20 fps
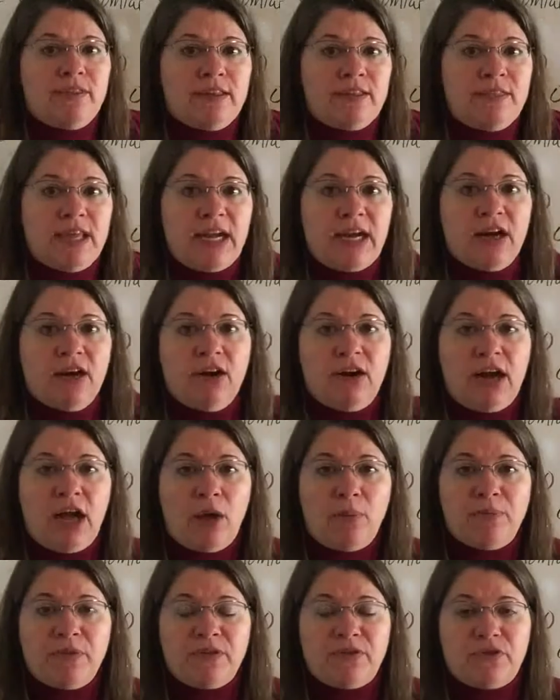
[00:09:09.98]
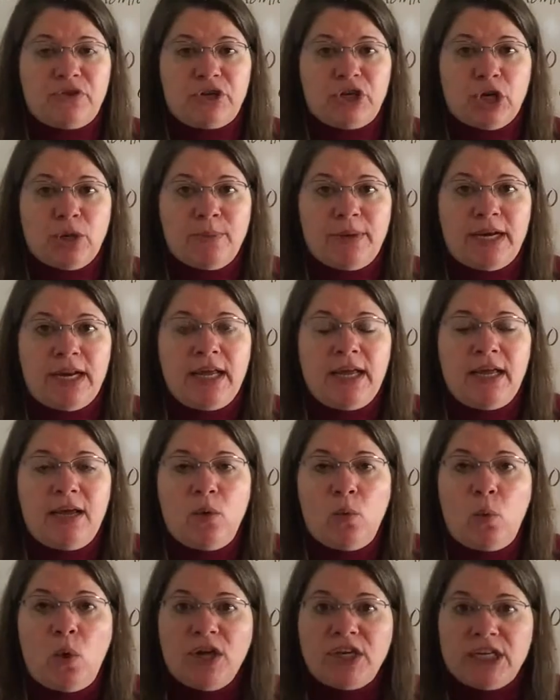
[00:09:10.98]
in there helps us determine
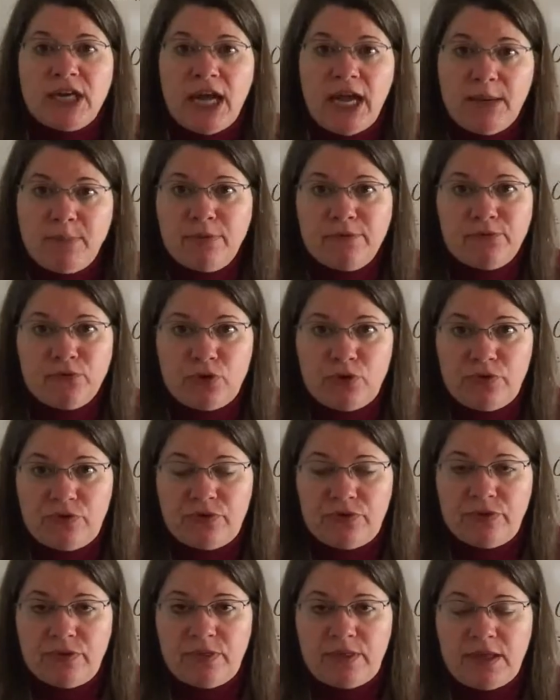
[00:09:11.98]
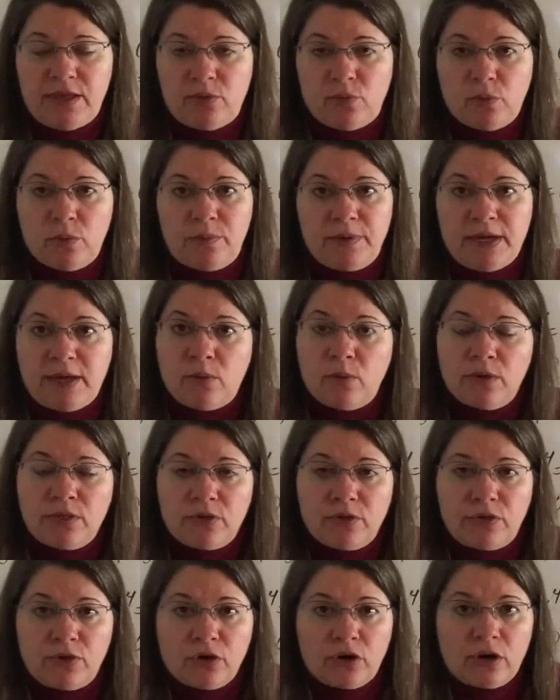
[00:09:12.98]
what type of roots these will be, whether
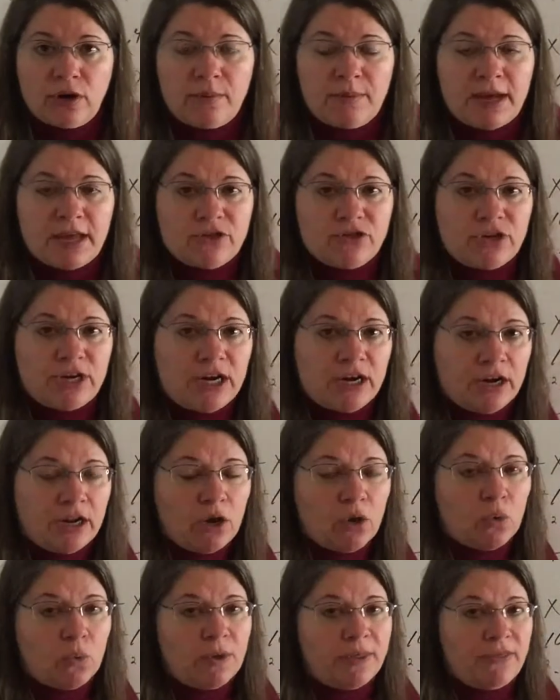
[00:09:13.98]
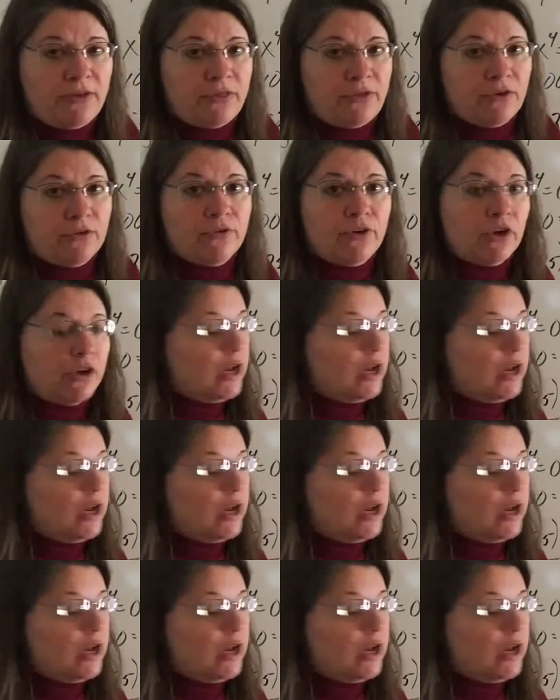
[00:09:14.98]
they're imaginary or whether they're real